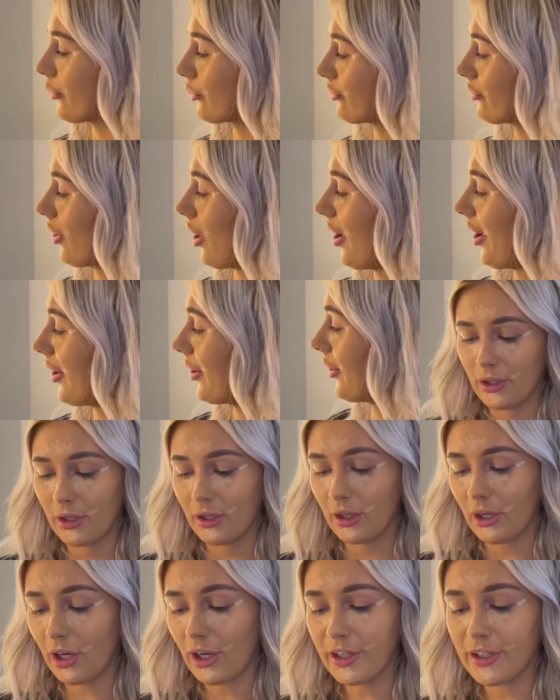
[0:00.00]
So
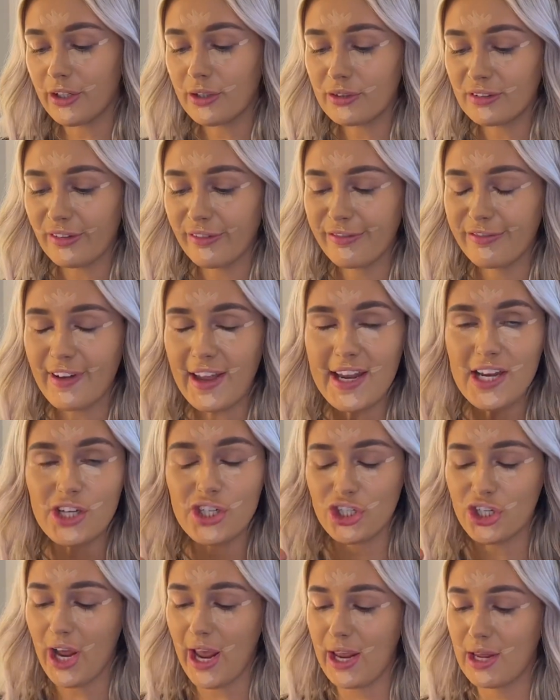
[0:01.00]
I use Face
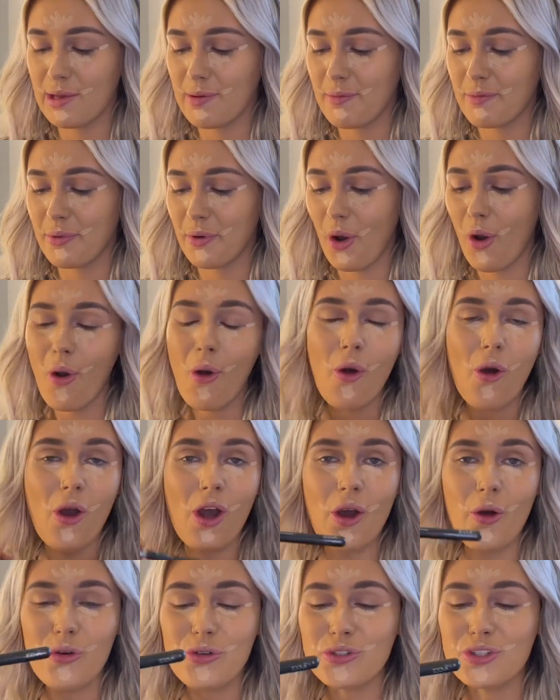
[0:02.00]
Shape
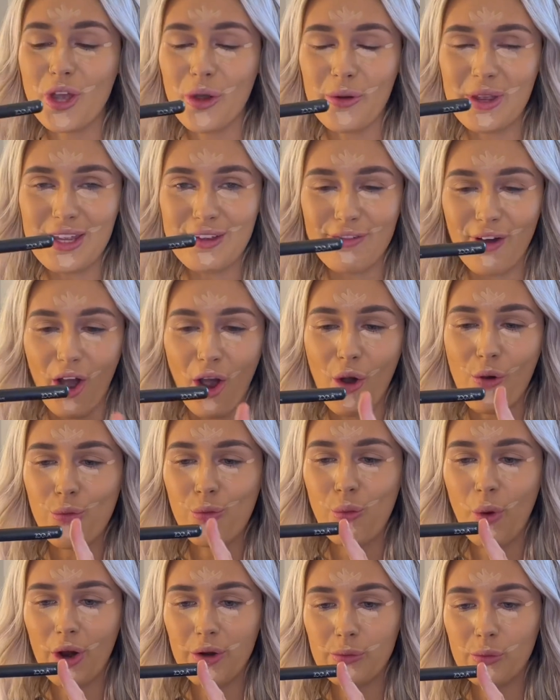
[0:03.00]
Zoeva
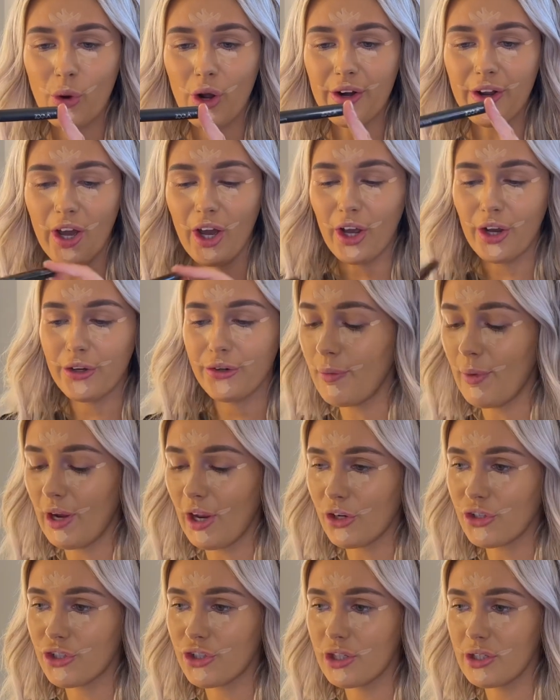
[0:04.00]
110 and I
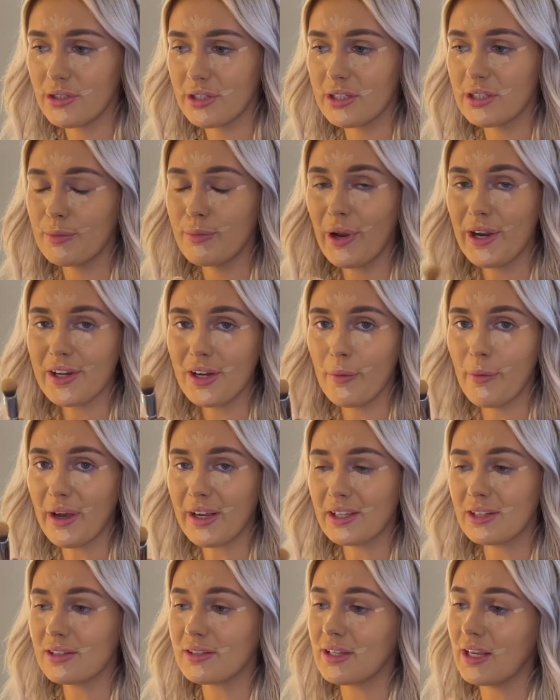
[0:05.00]
just use this to blend out my
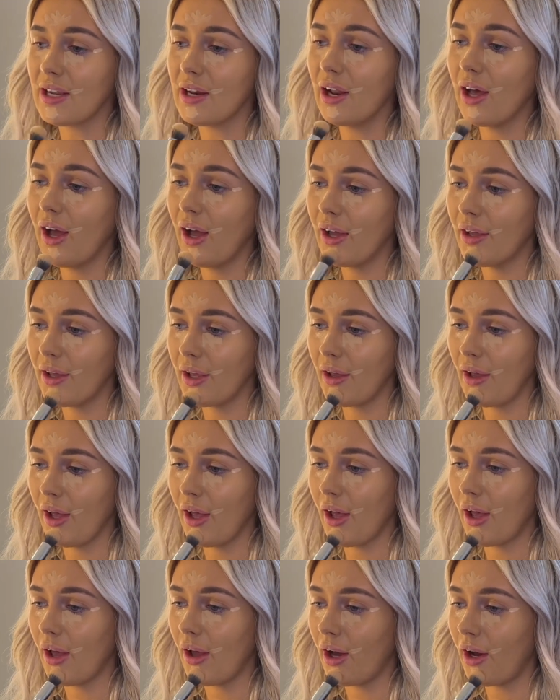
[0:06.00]
concealer.
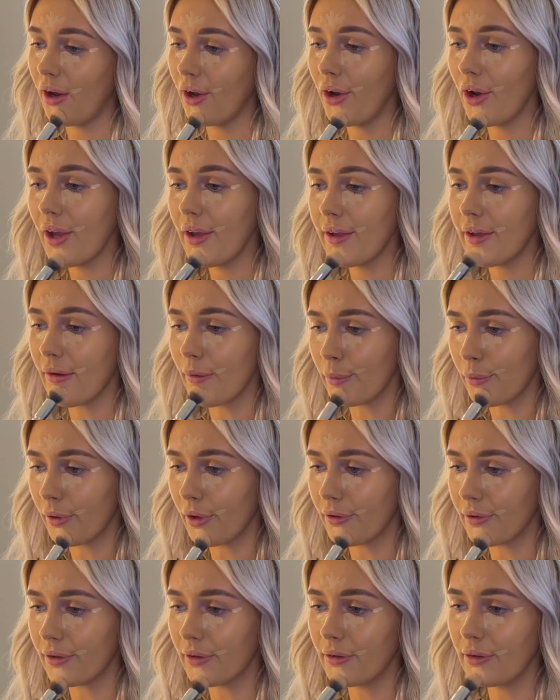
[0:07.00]
I like it
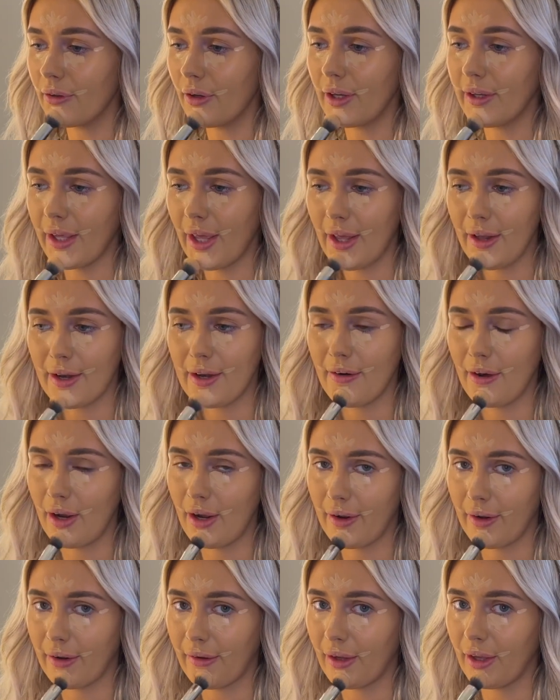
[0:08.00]
because it, again,
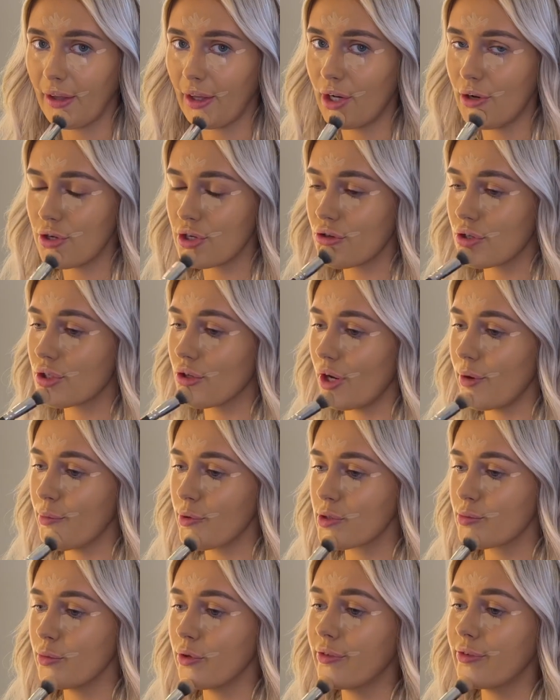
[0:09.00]
like it looks so
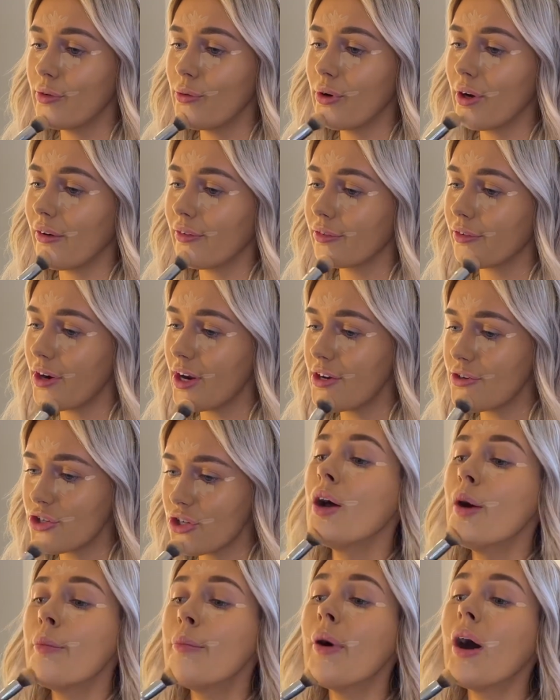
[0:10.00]
much more full coverage,
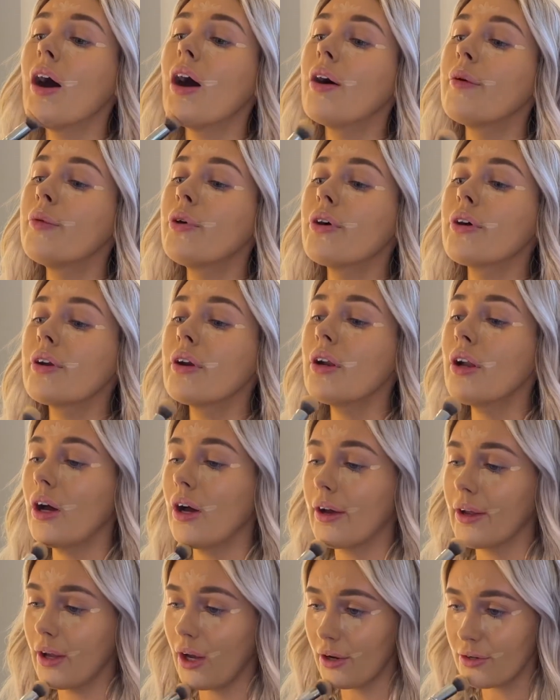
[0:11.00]
but I'm not gonna
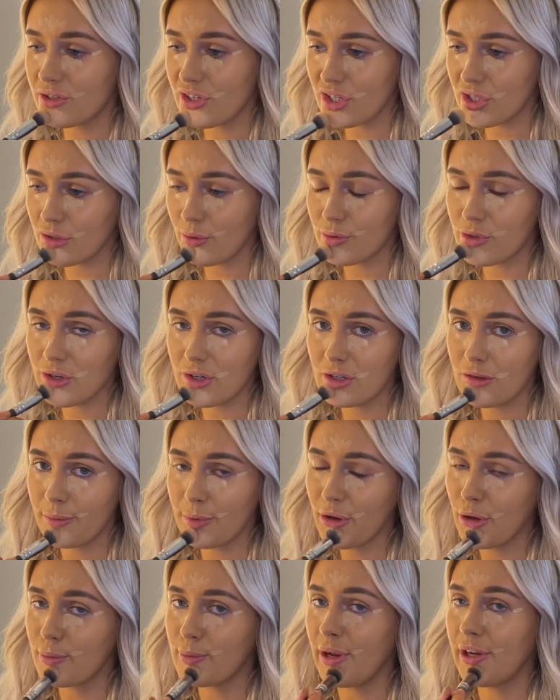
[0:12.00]
lie, I just stopped using a
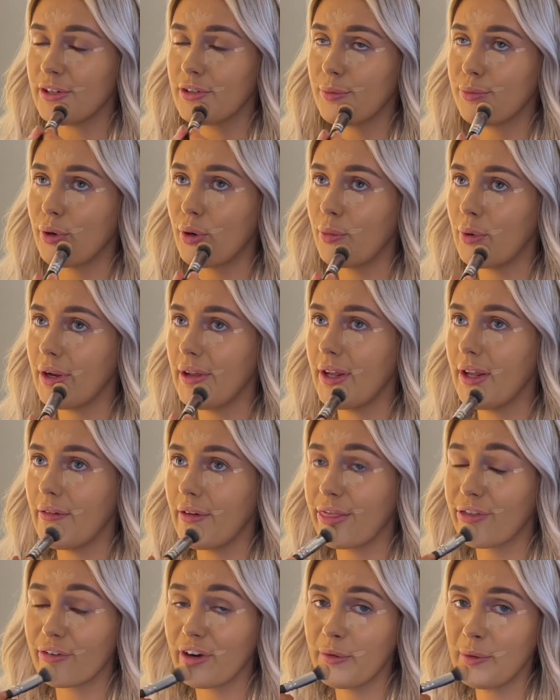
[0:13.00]
beauty blender probably
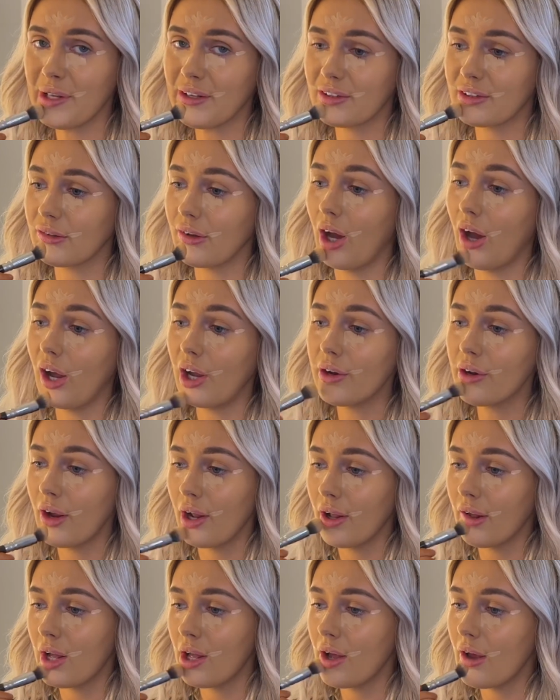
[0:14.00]
3 weeks ago.
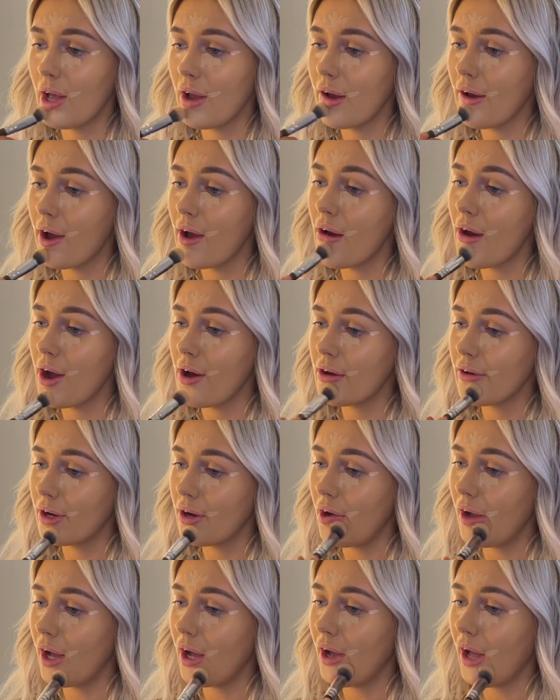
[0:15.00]

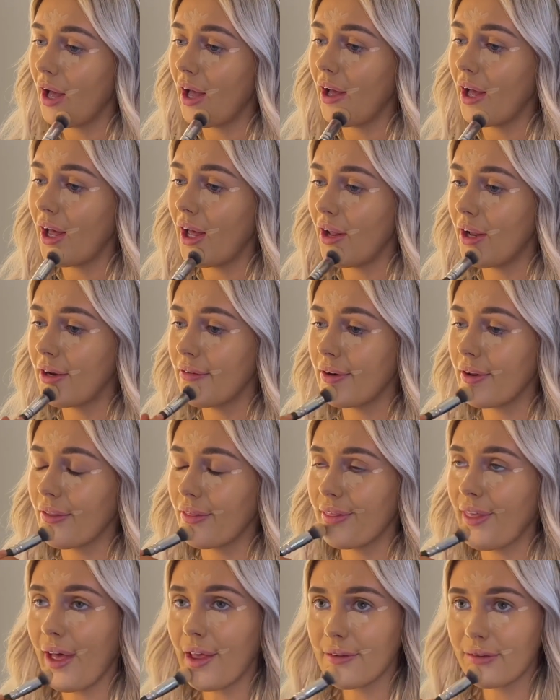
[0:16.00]
And
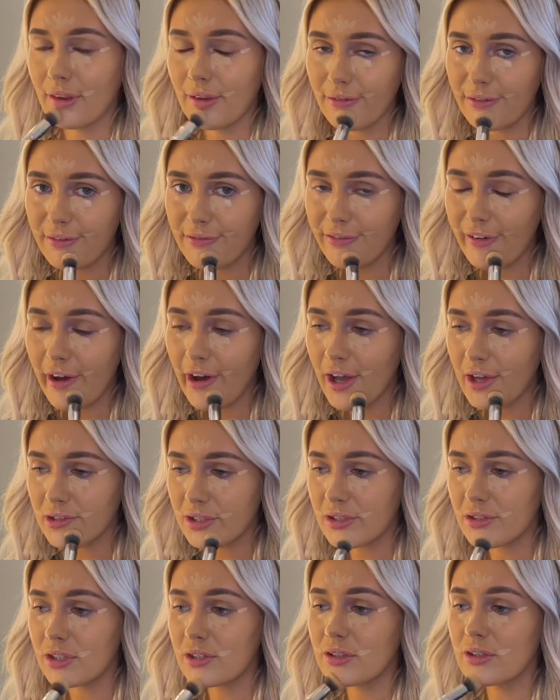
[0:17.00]
that's the
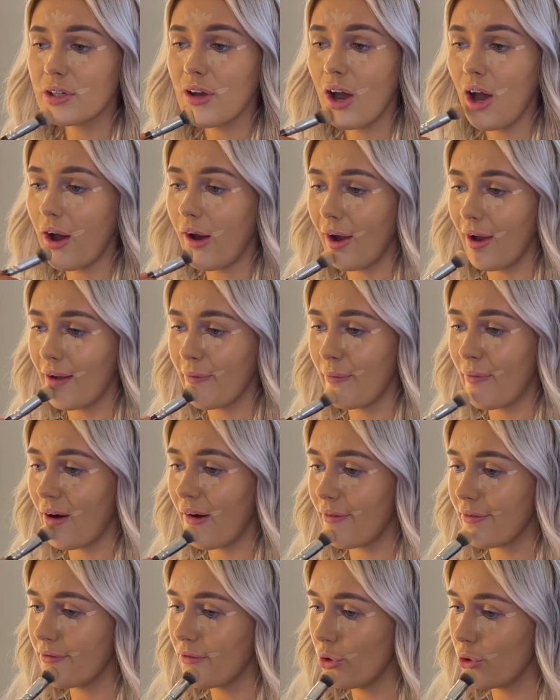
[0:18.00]
first time
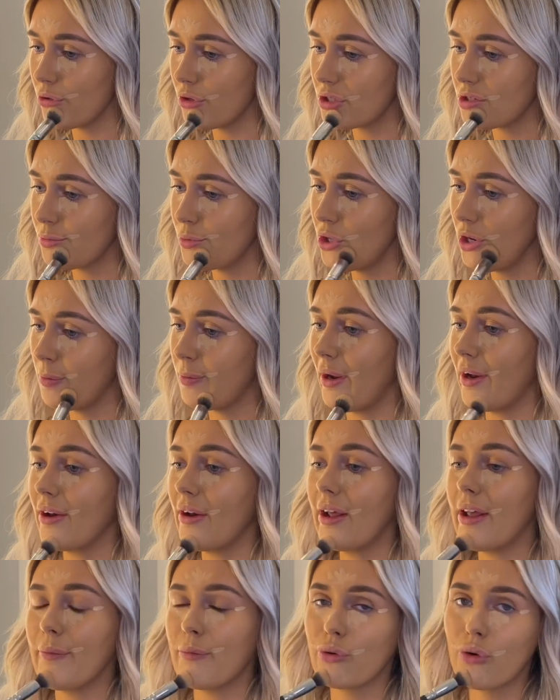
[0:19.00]
I've not used a beauty blender
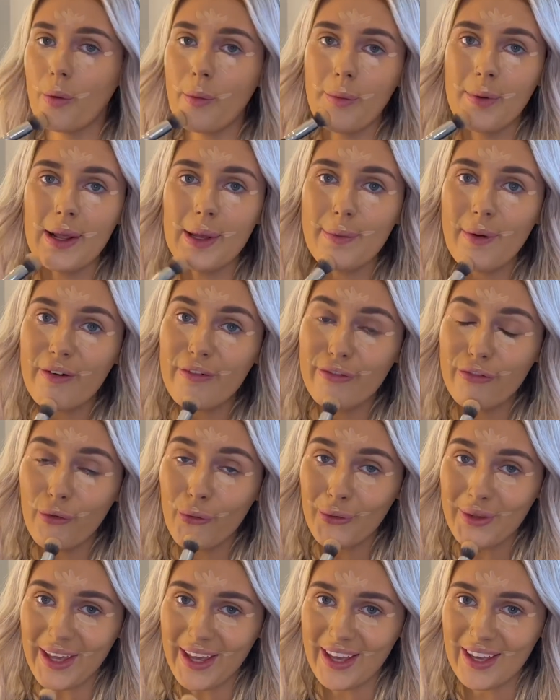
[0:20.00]
in probably about 4
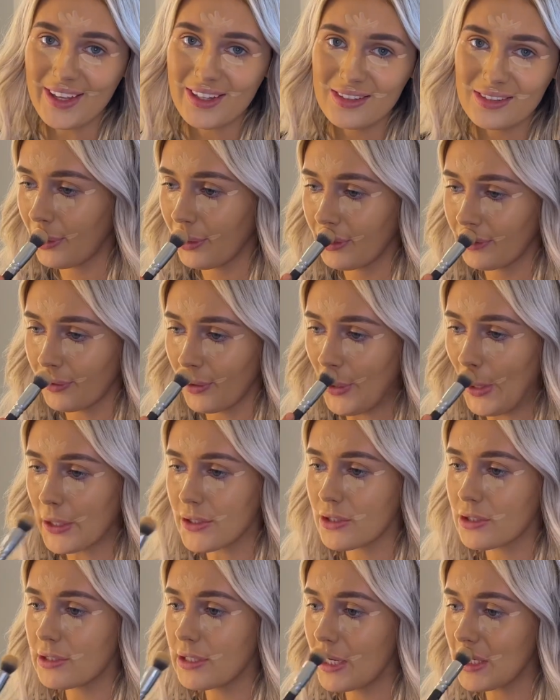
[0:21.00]
years. So I
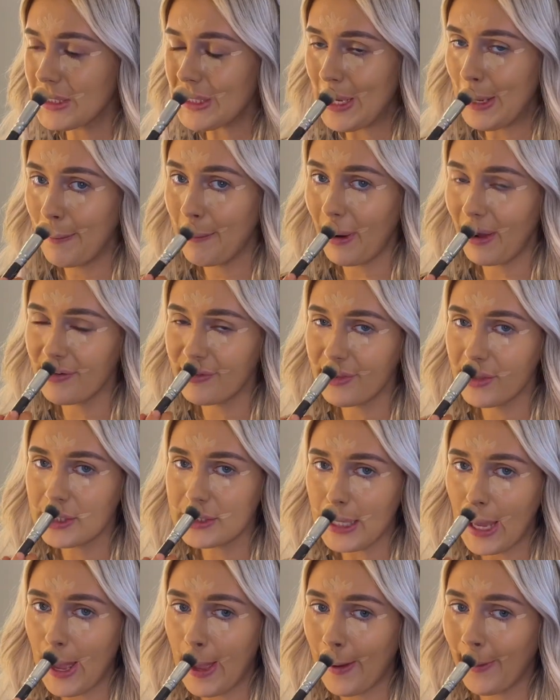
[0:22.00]
just literally buff this
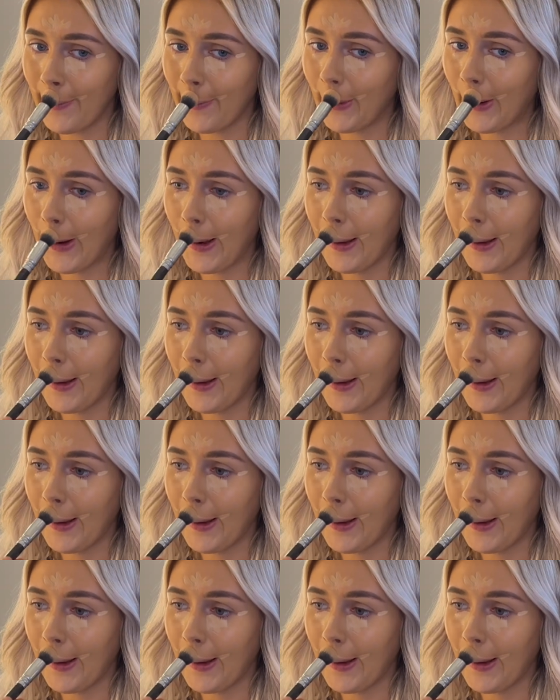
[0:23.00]
out.